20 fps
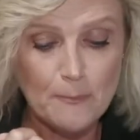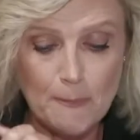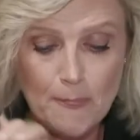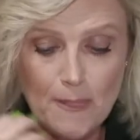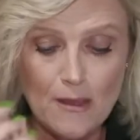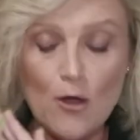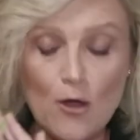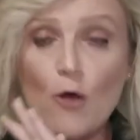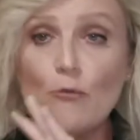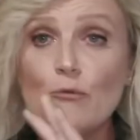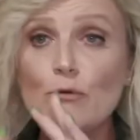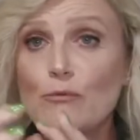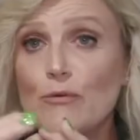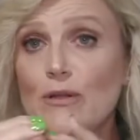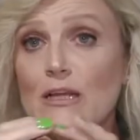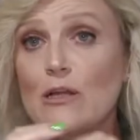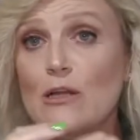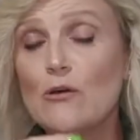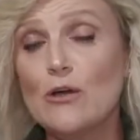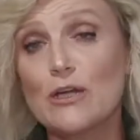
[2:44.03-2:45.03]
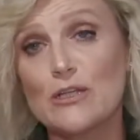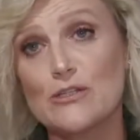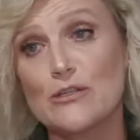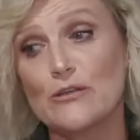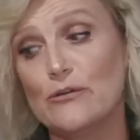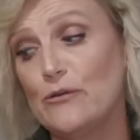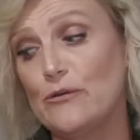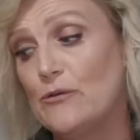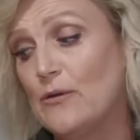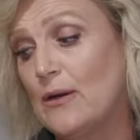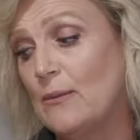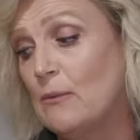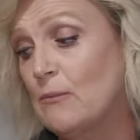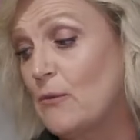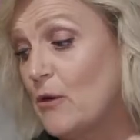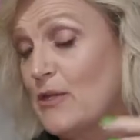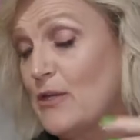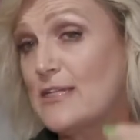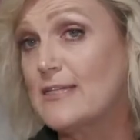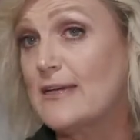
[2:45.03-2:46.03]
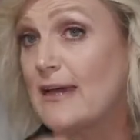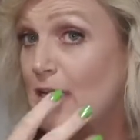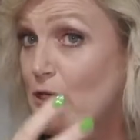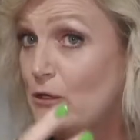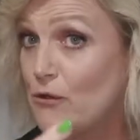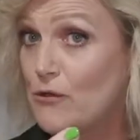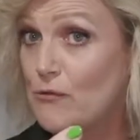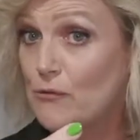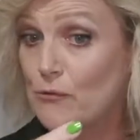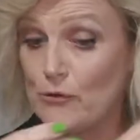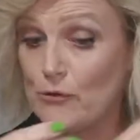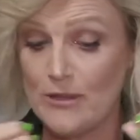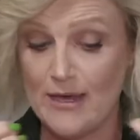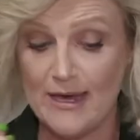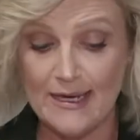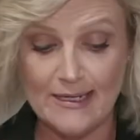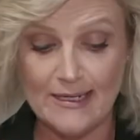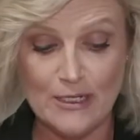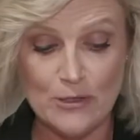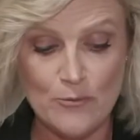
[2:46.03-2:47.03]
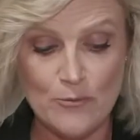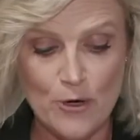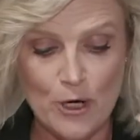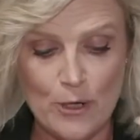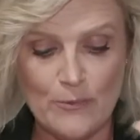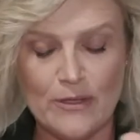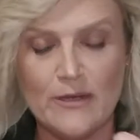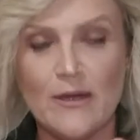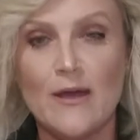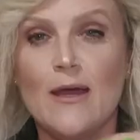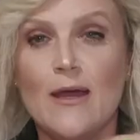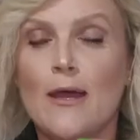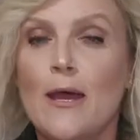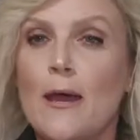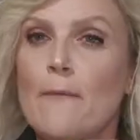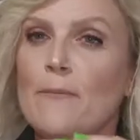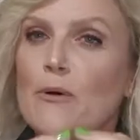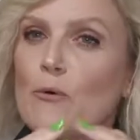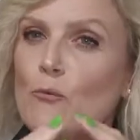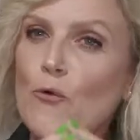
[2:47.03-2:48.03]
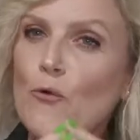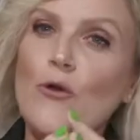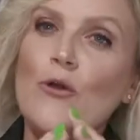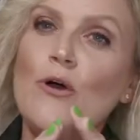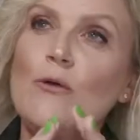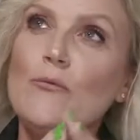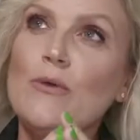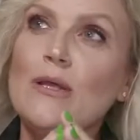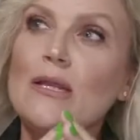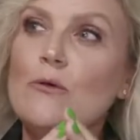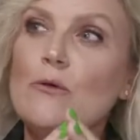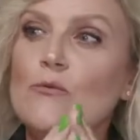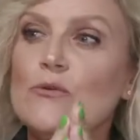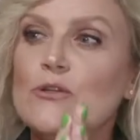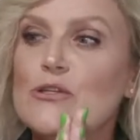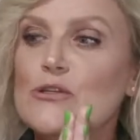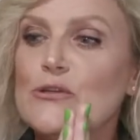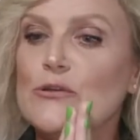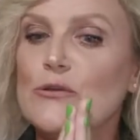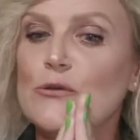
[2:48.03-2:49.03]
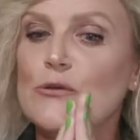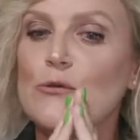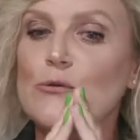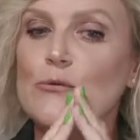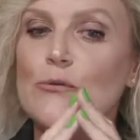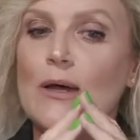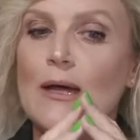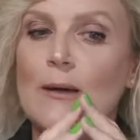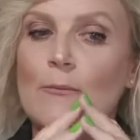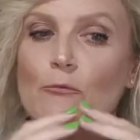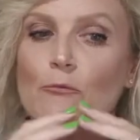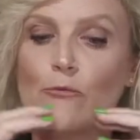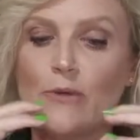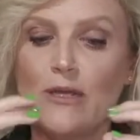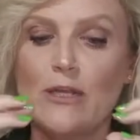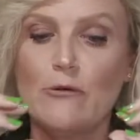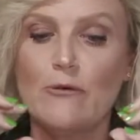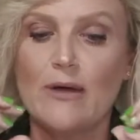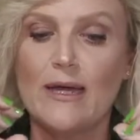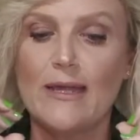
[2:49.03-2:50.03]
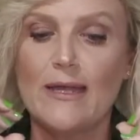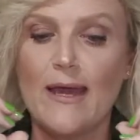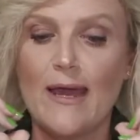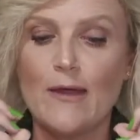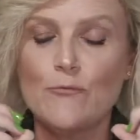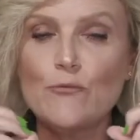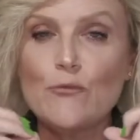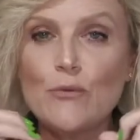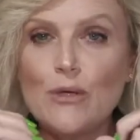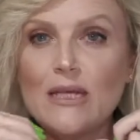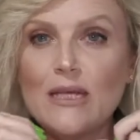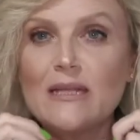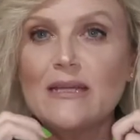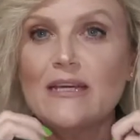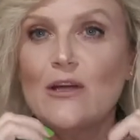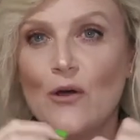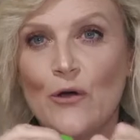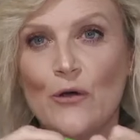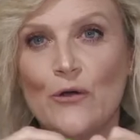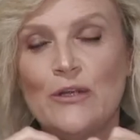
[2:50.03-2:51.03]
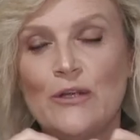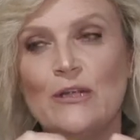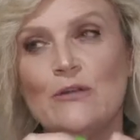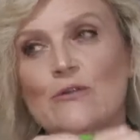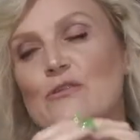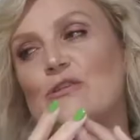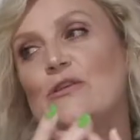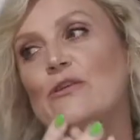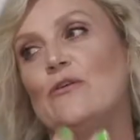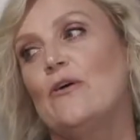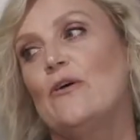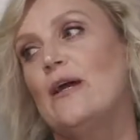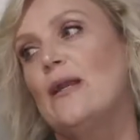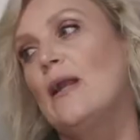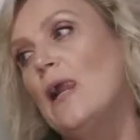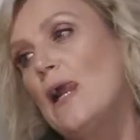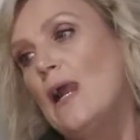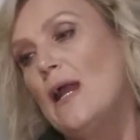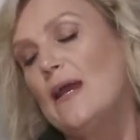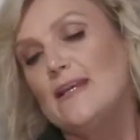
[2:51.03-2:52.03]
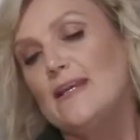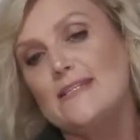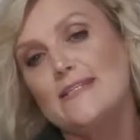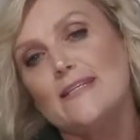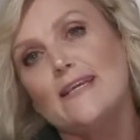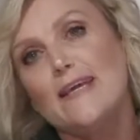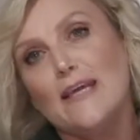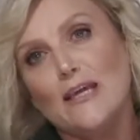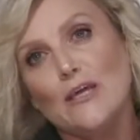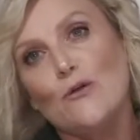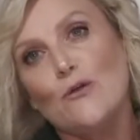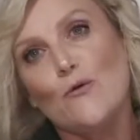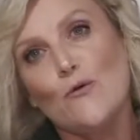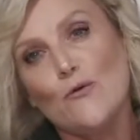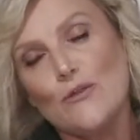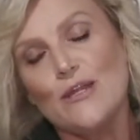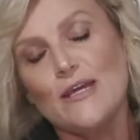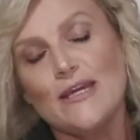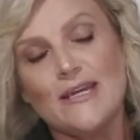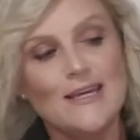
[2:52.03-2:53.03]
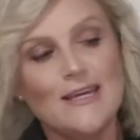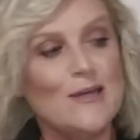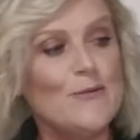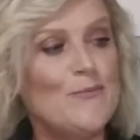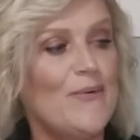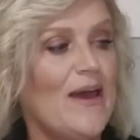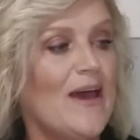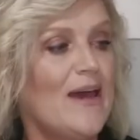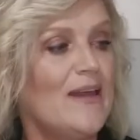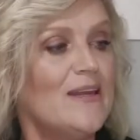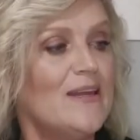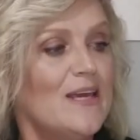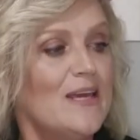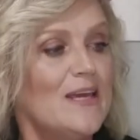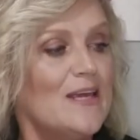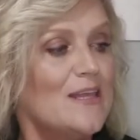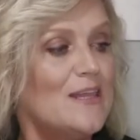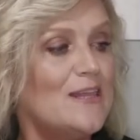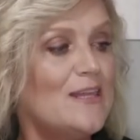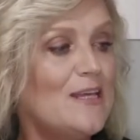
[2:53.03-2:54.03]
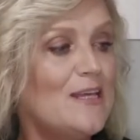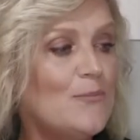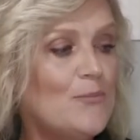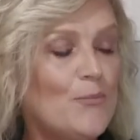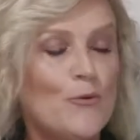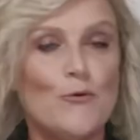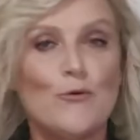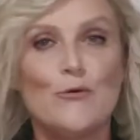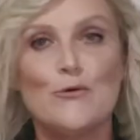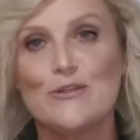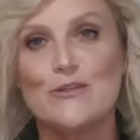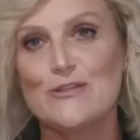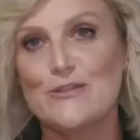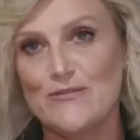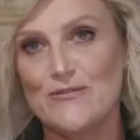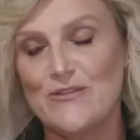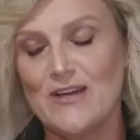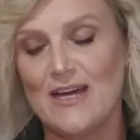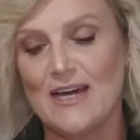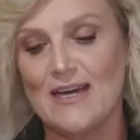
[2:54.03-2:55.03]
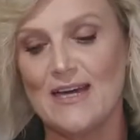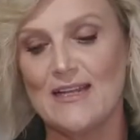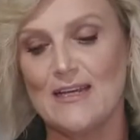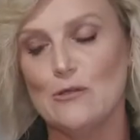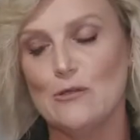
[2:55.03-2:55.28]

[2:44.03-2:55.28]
I would really like to, I'm going to take you through that in a moment. But what I really want to reiterate and really hone in on tonight is to get you all thinking about the importance of colour.